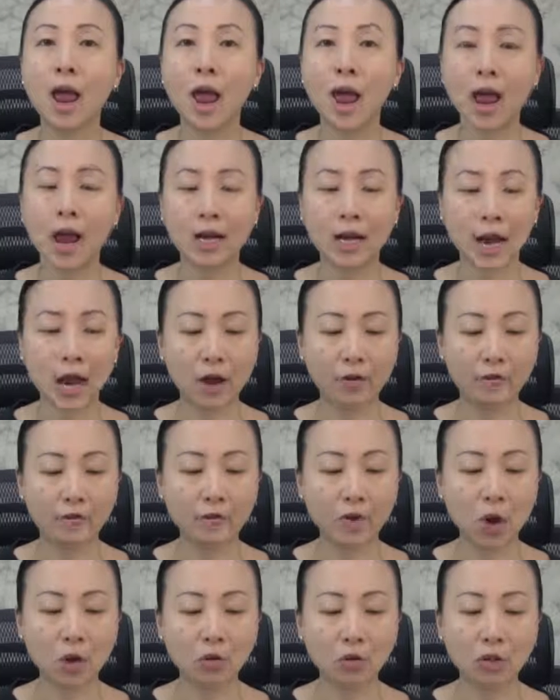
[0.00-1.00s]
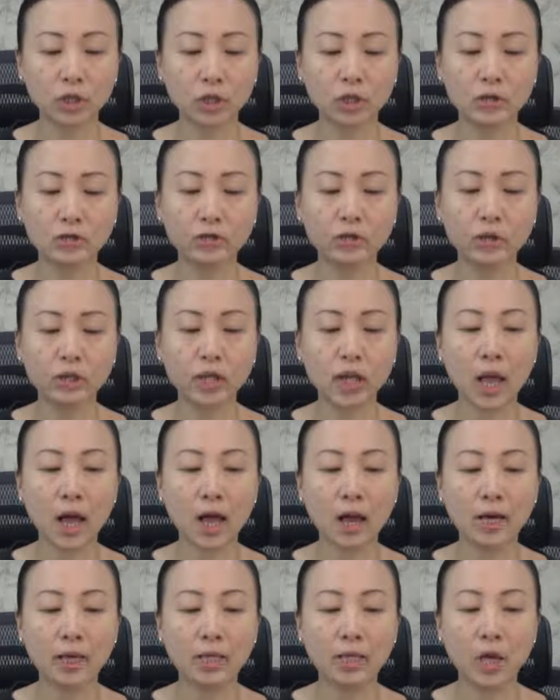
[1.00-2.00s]
and have not just
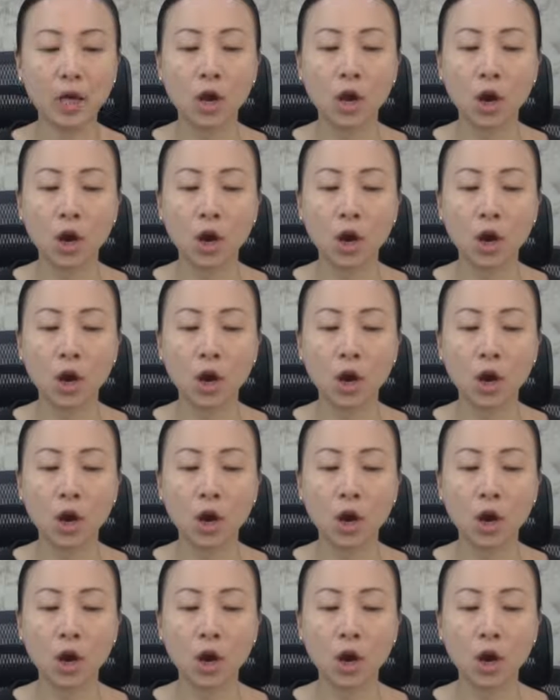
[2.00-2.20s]
relied